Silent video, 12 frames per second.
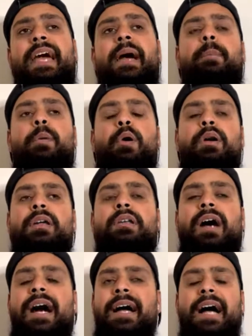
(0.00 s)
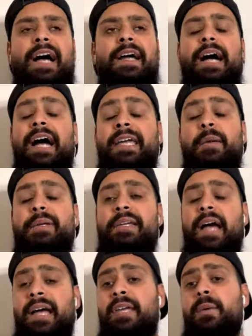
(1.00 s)
Yeah, I hear
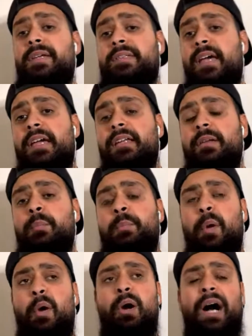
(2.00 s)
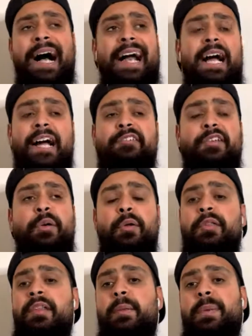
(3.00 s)
what you're saying, but I actually
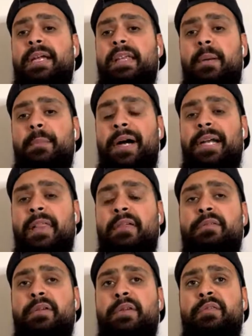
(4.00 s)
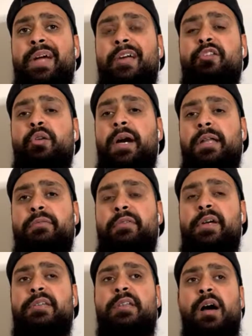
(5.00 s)
don't think they played that bad. I think that if you actually look at the
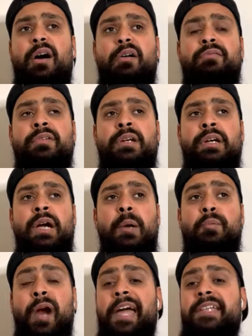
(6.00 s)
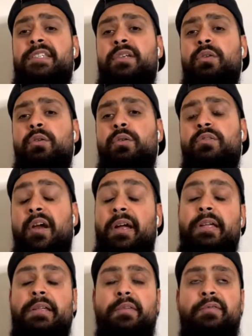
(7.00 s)
first half,
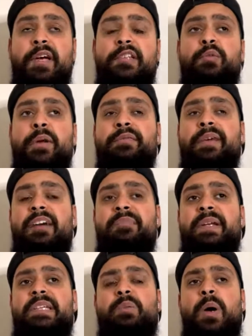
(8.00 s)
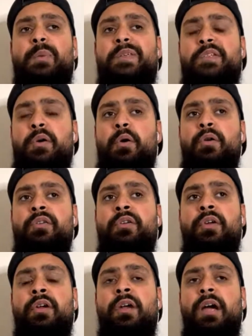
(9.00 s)
the first 25 minutes where we scored,
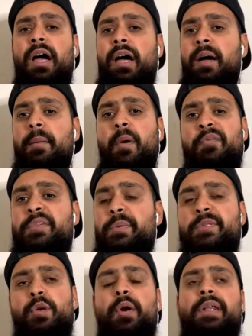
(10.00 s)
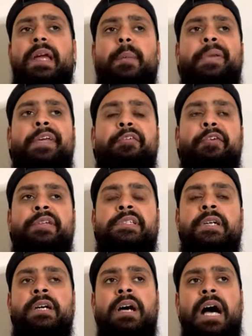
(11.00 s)
obviously we scored in that period.
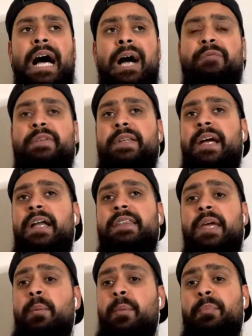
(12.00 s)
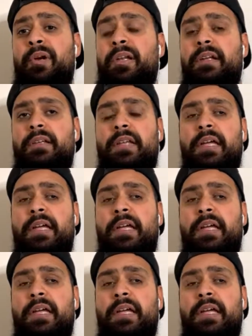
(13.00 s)
After that, they were brilliant.